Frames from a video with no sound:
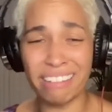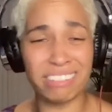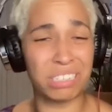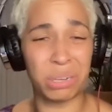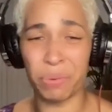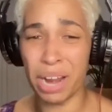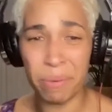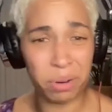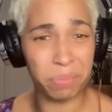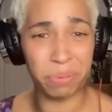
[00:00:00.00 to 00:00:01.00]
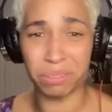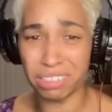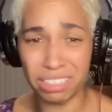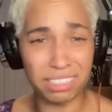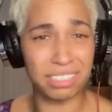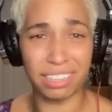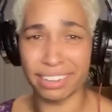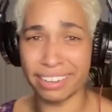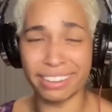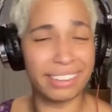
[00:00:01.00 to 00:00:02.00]
just grammar police.
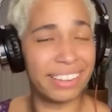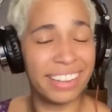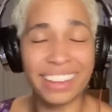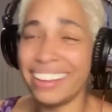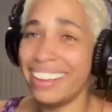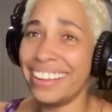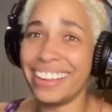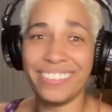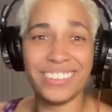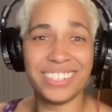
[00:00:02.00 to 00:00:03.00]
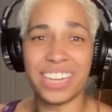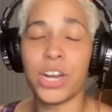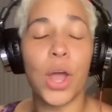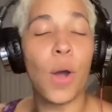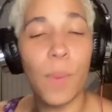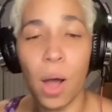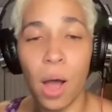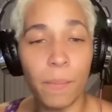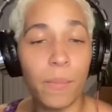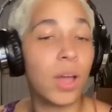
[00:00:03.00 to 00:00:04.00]
Like he was, no,
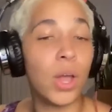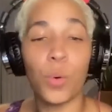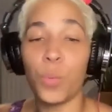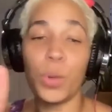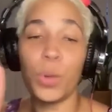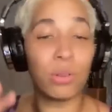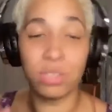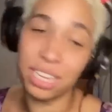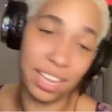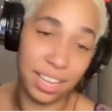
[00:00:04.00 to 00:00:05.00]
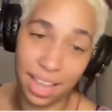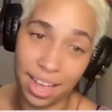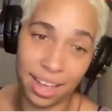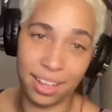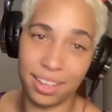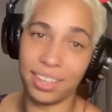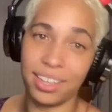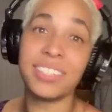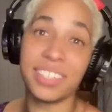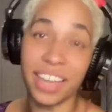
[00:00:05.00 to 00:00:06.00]
mom, we don't say yeah,
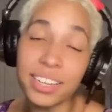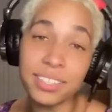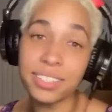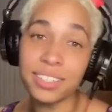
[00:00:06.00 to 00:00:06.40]
it's yes.